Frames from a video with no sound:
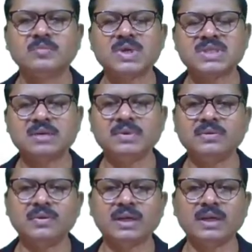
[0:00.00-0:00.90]
Pause the
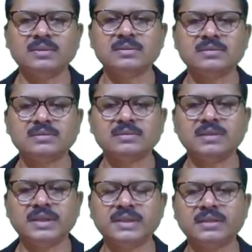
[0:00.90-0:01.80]
video and
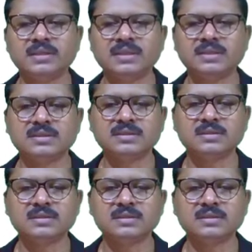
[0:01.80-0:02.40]
read it.